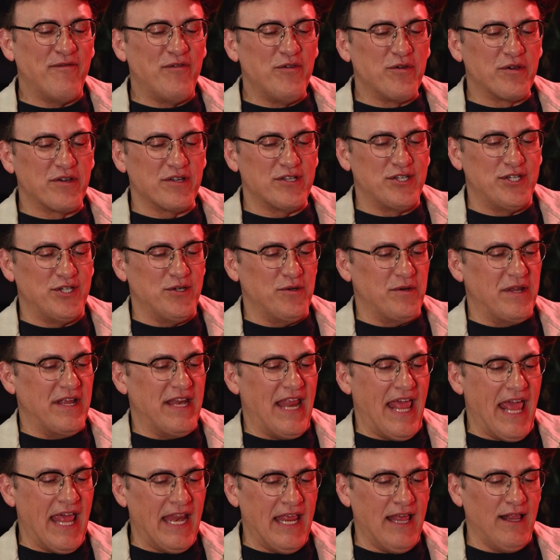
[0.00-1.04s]
if you could shoot
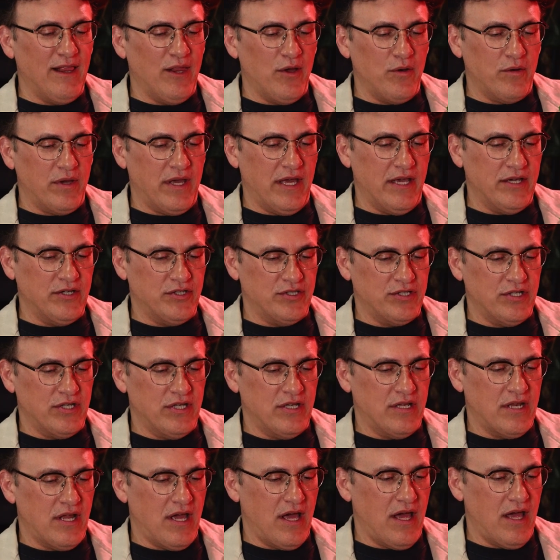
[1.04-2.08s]
in any
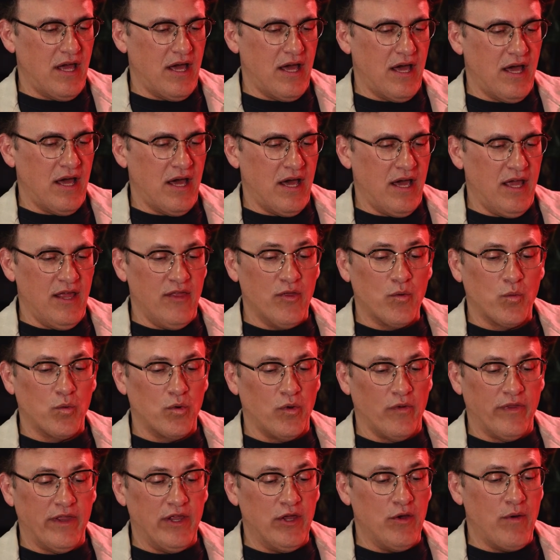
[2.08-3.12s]
location uh, in the
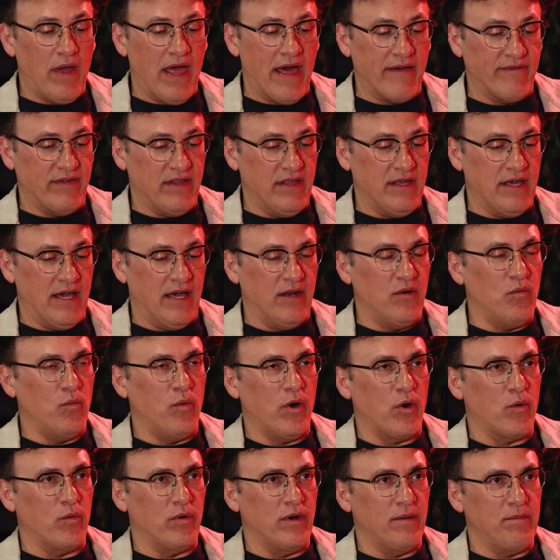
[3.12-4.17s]
world that you haven't yet,
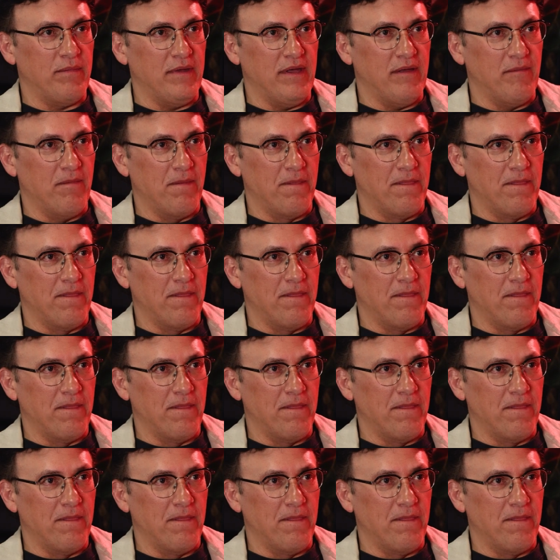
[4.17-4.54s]
where would it be?